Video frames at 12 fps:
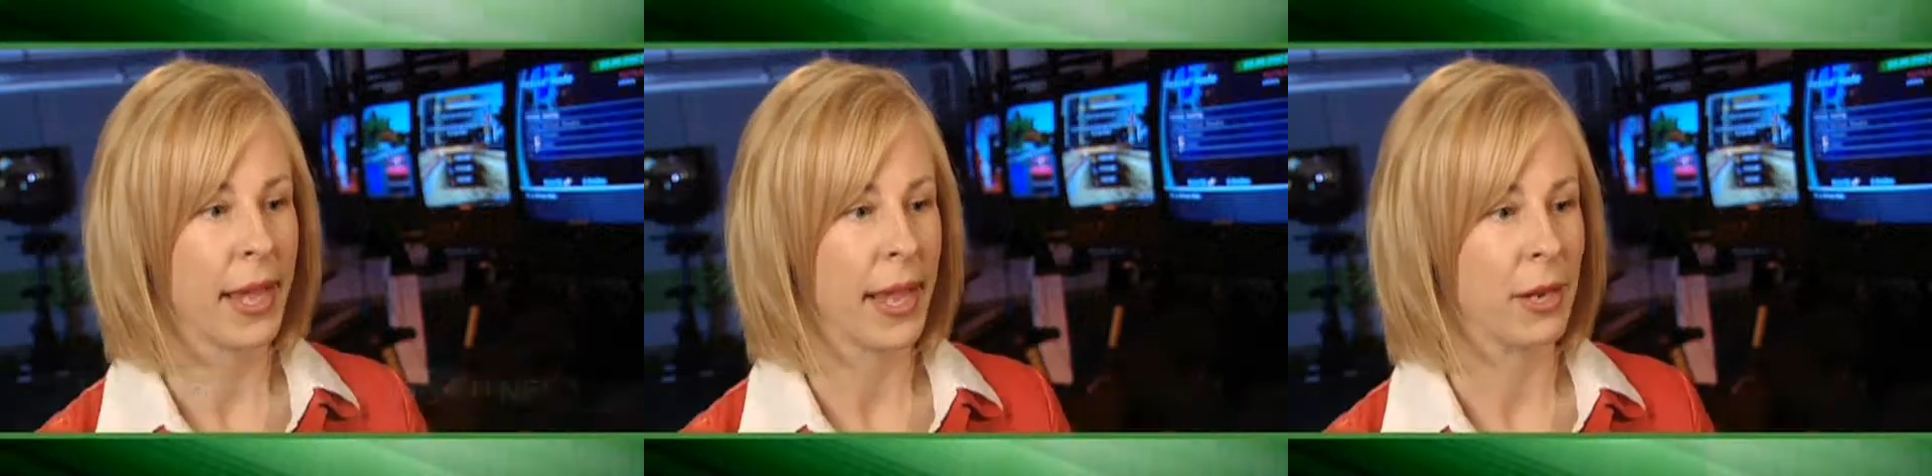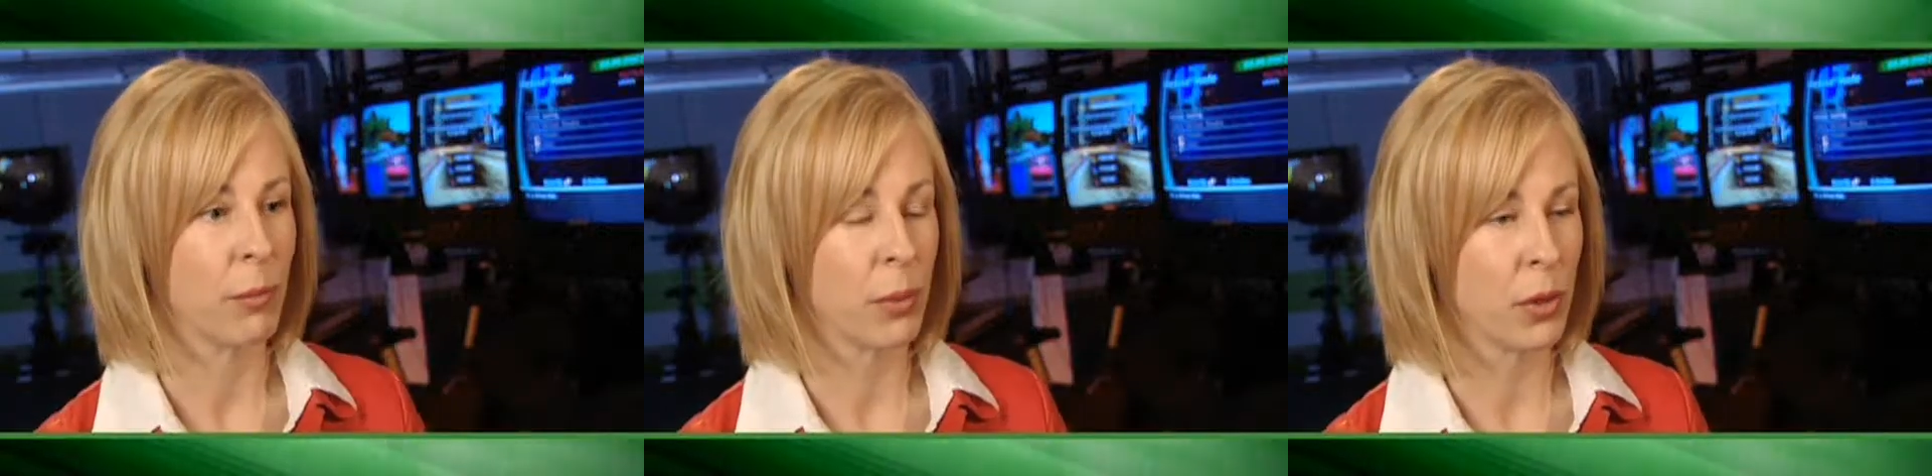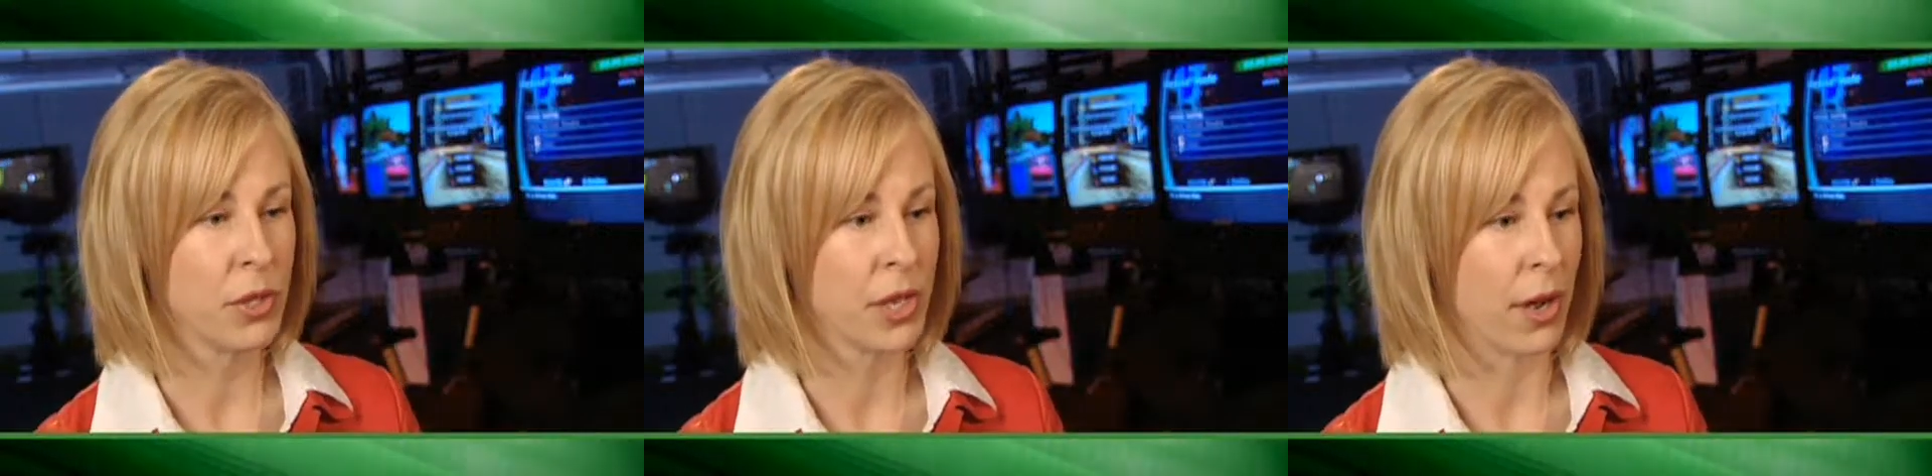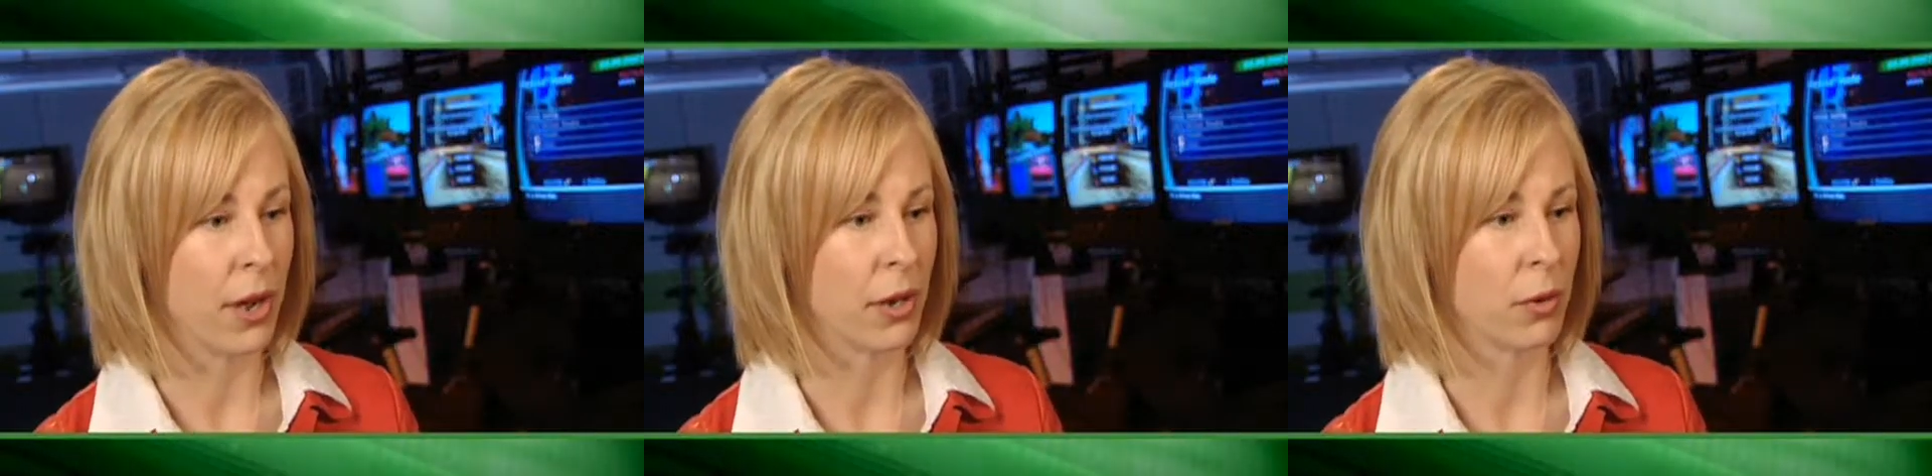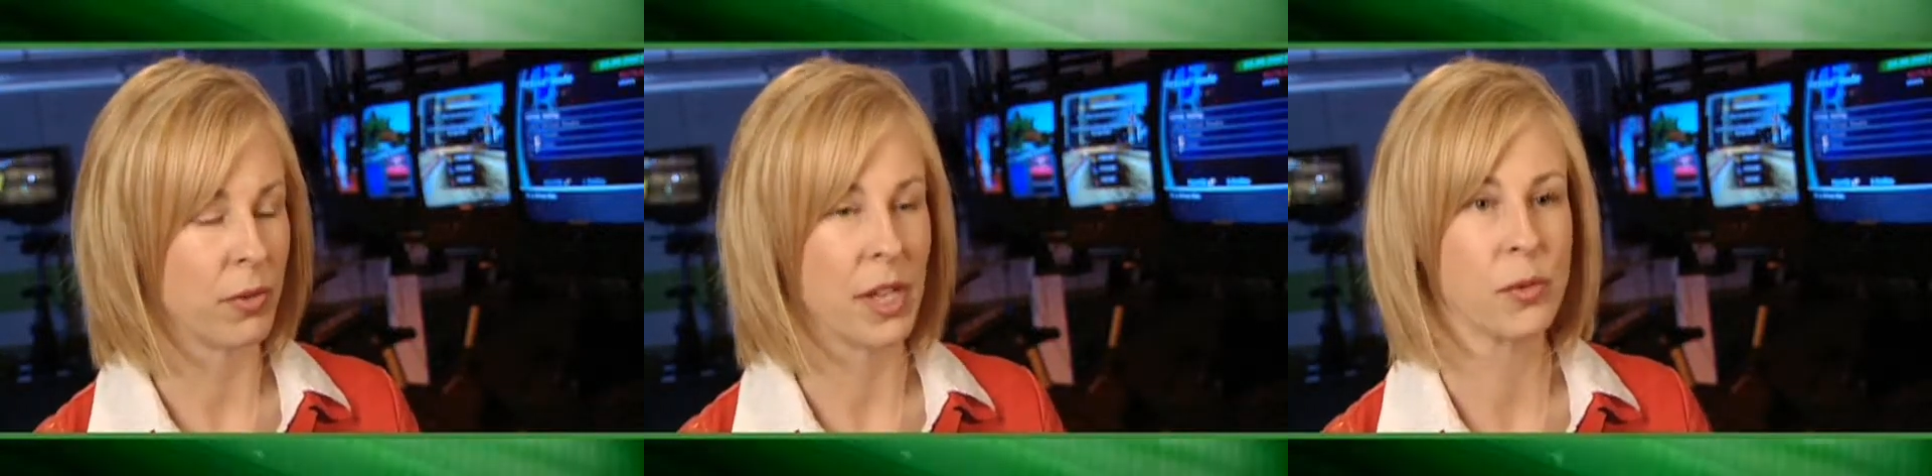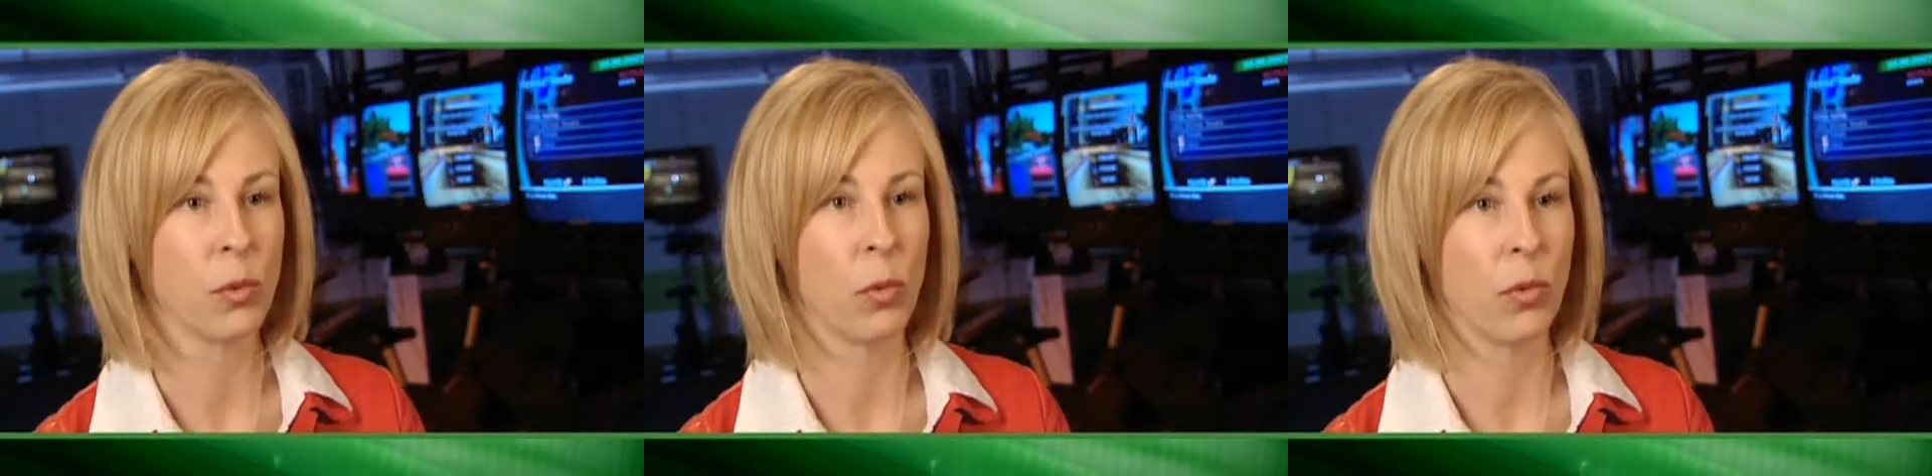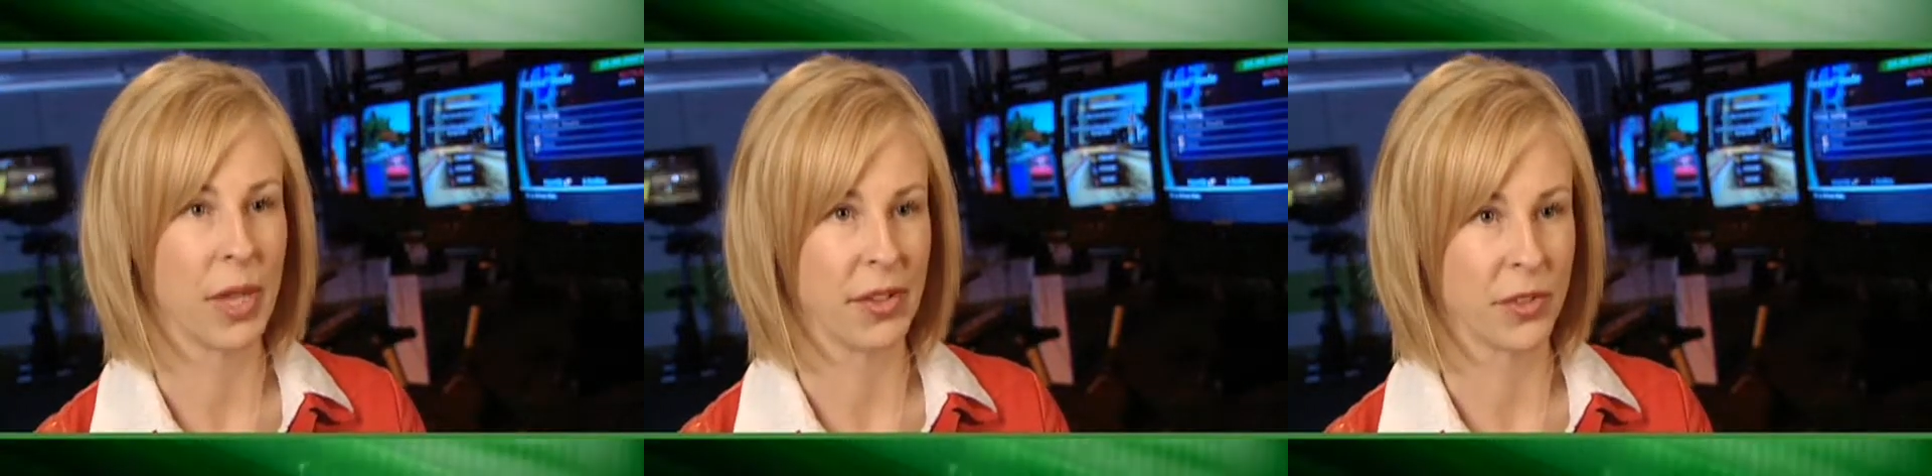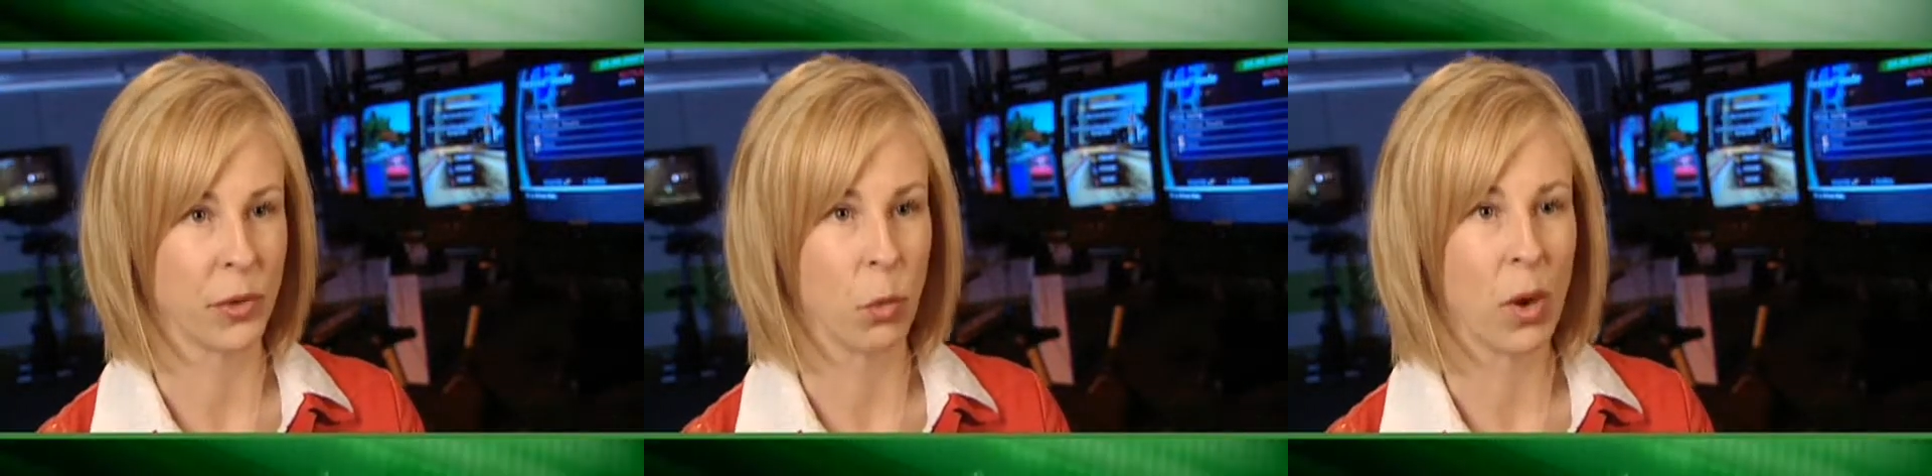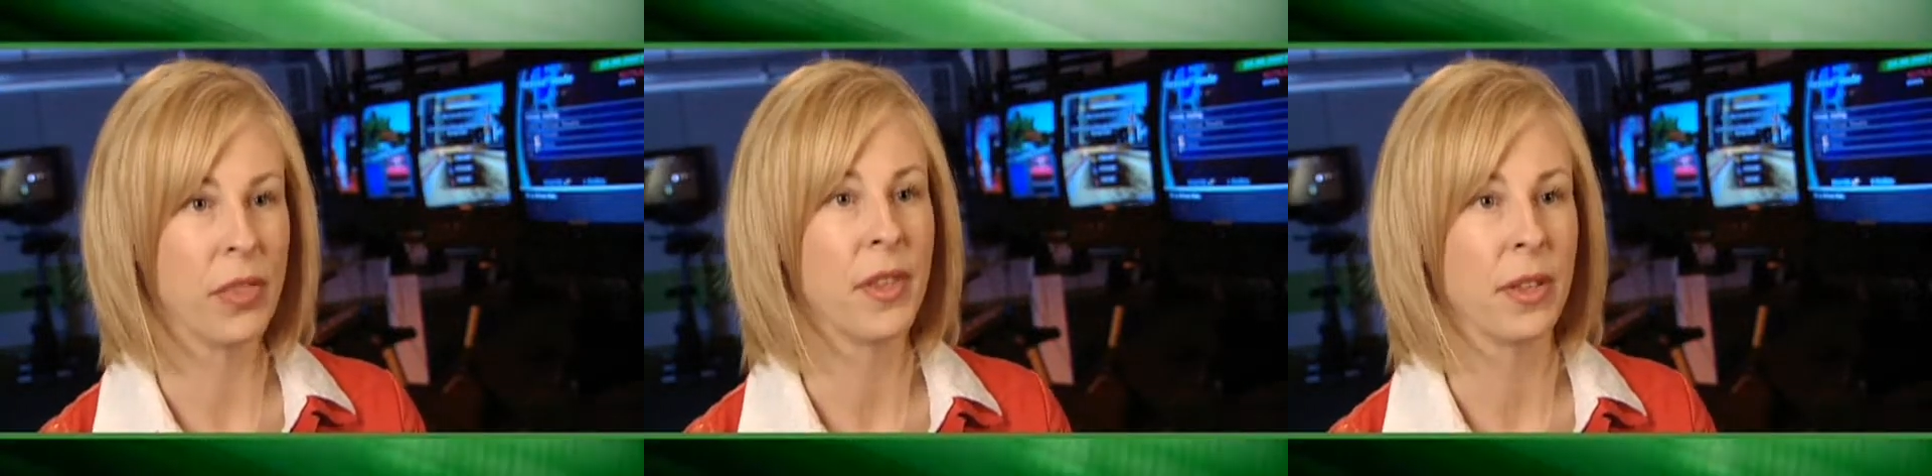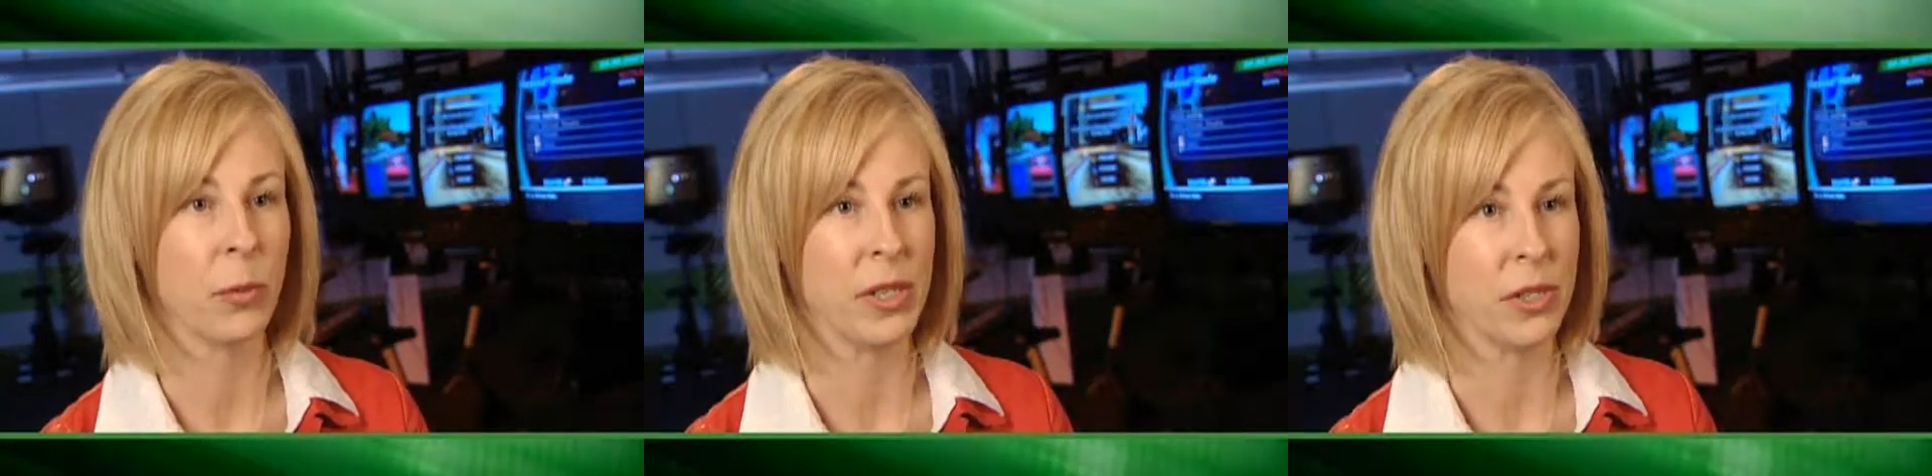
And a bulldog, that's, that's the one thing that